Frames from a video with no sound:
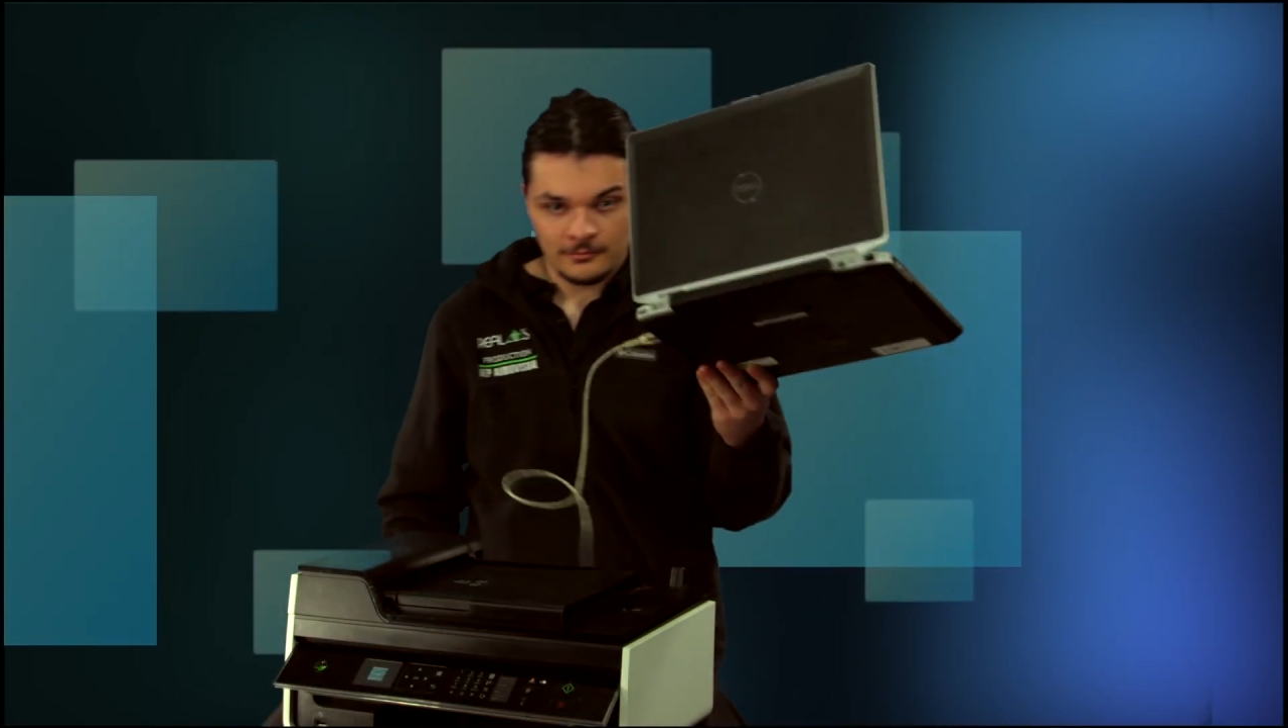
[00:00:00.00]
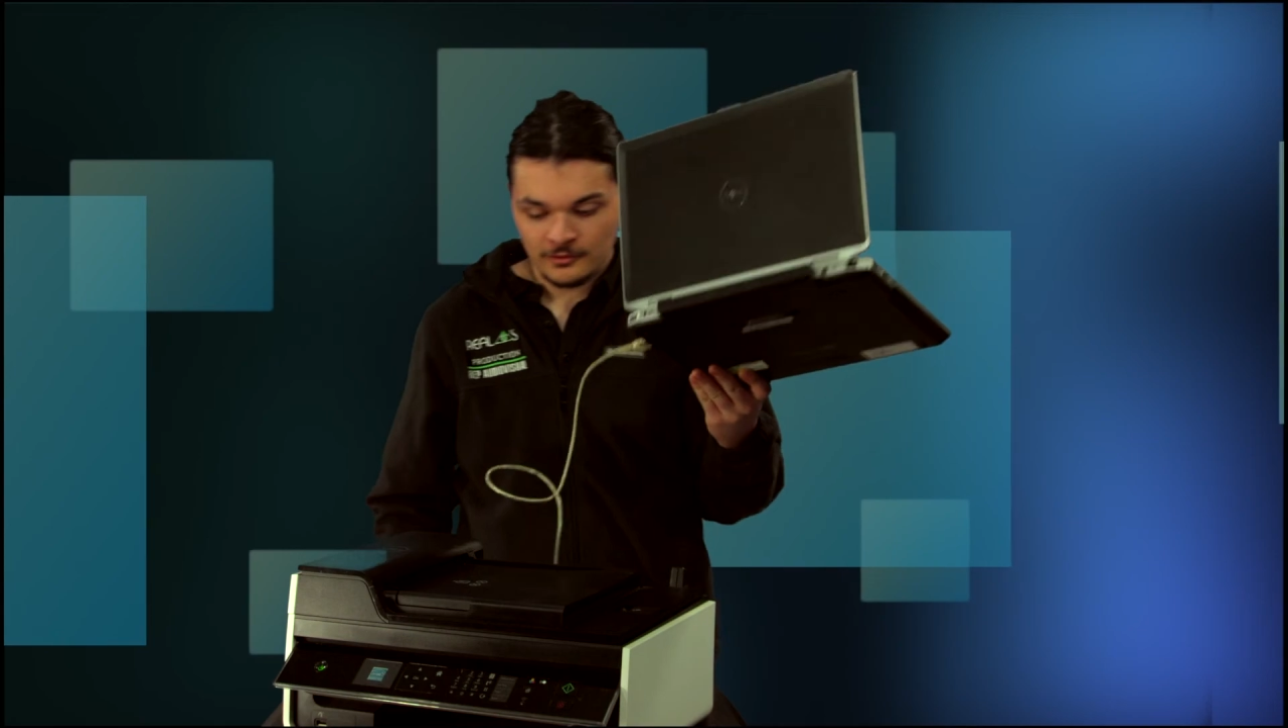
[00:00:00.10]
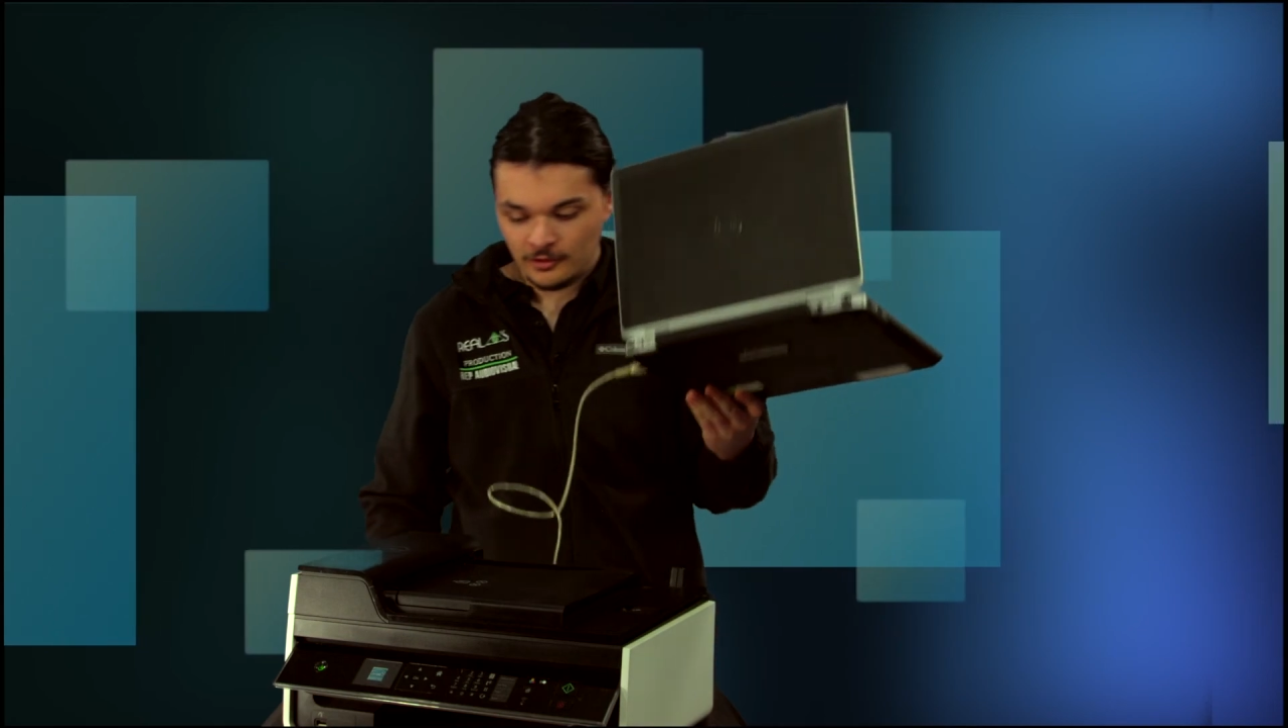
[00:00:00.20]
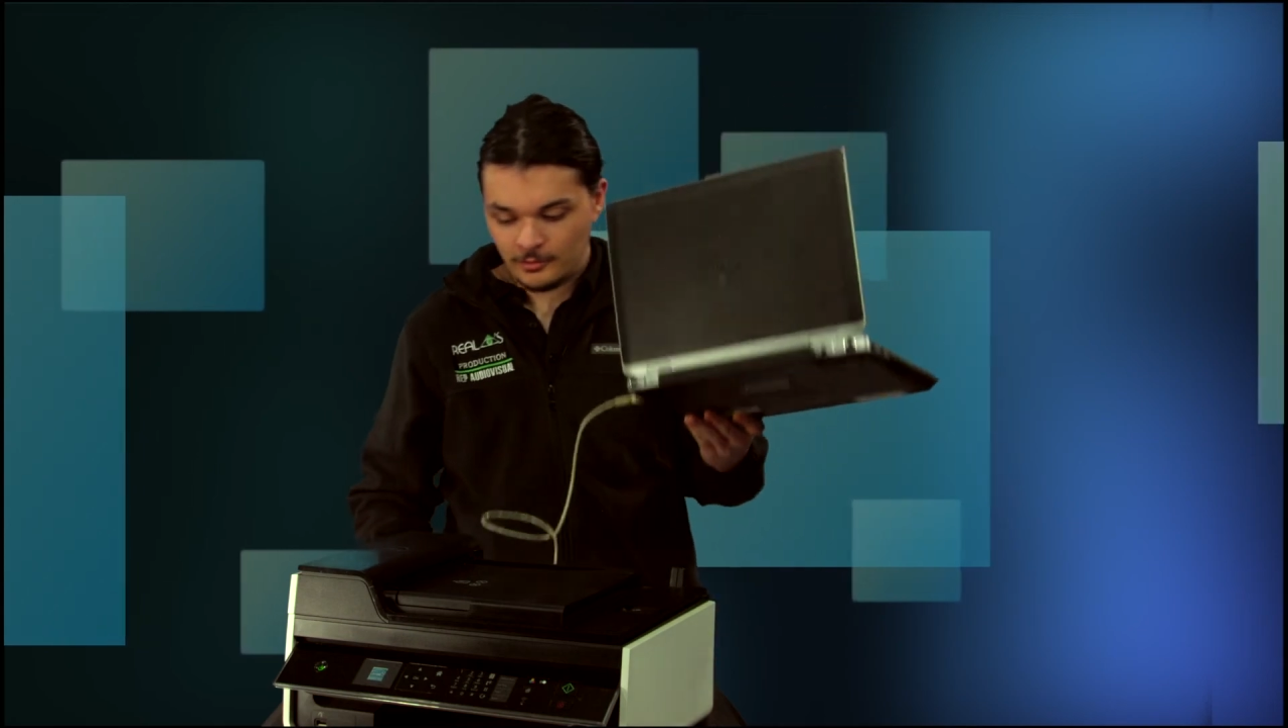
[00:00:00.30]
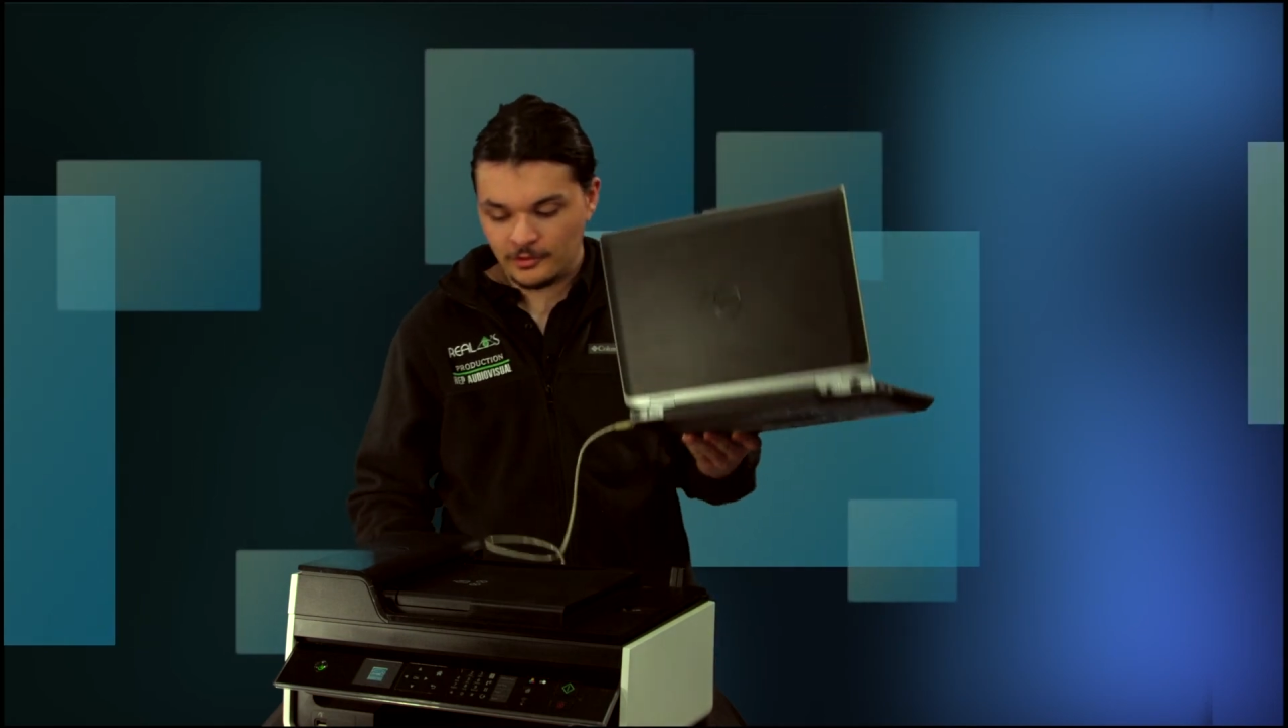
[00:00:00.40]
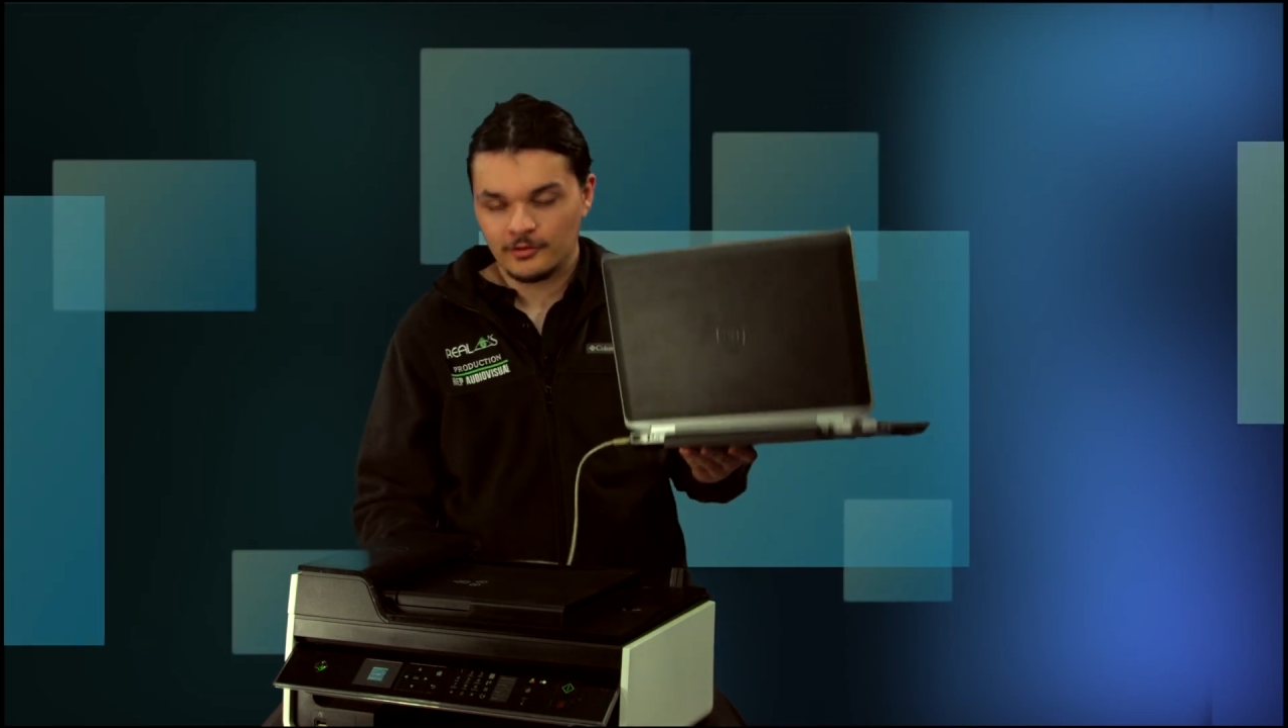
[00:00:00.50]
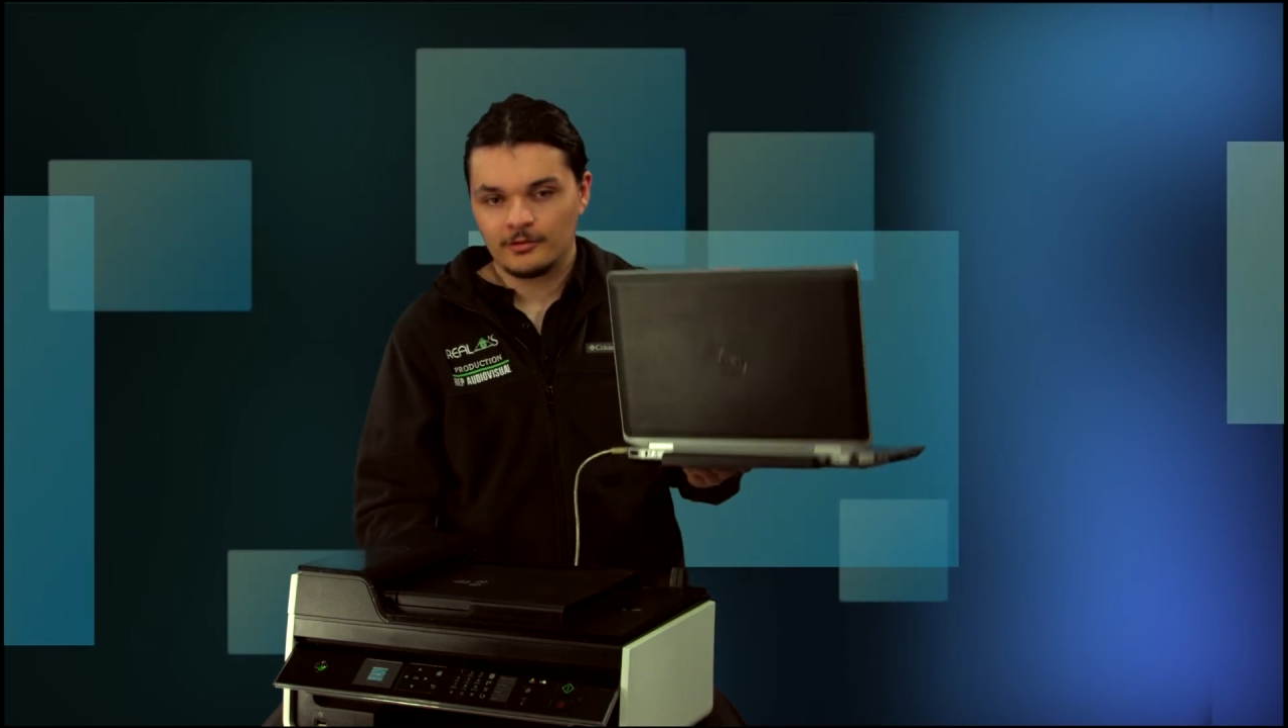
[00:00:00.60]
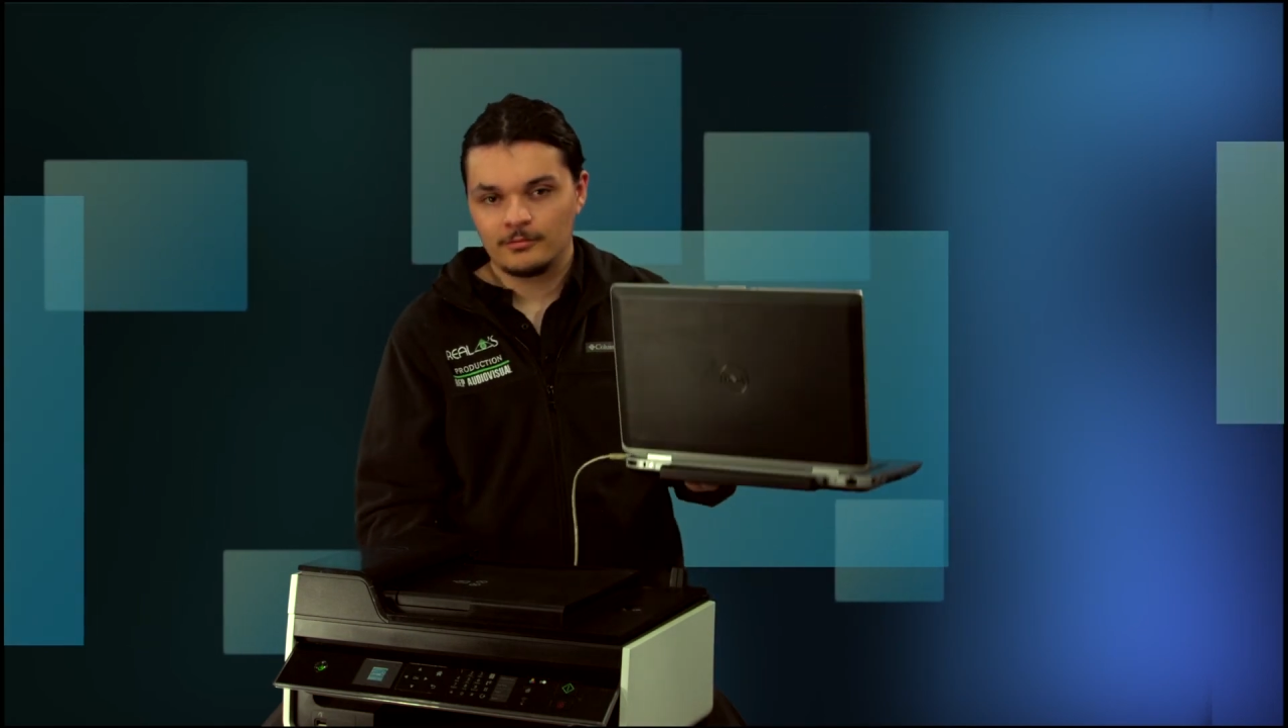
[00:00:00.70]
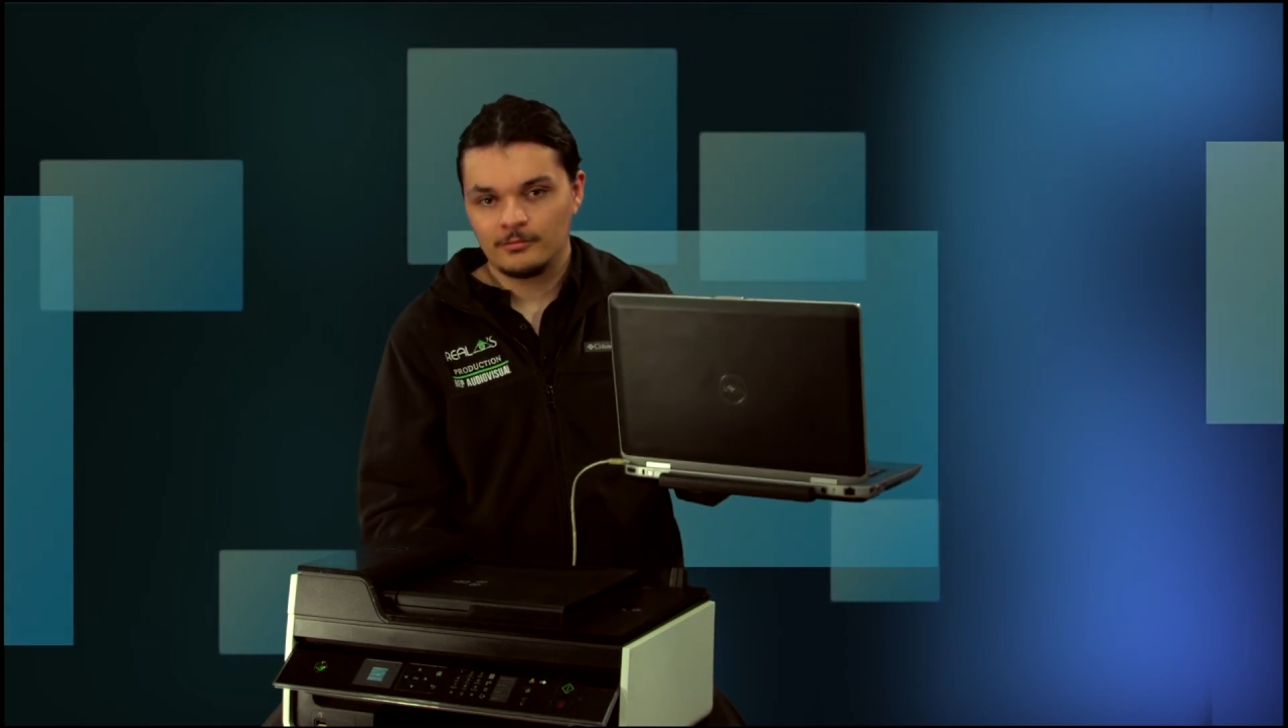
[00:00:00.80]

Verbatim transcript: to the printer.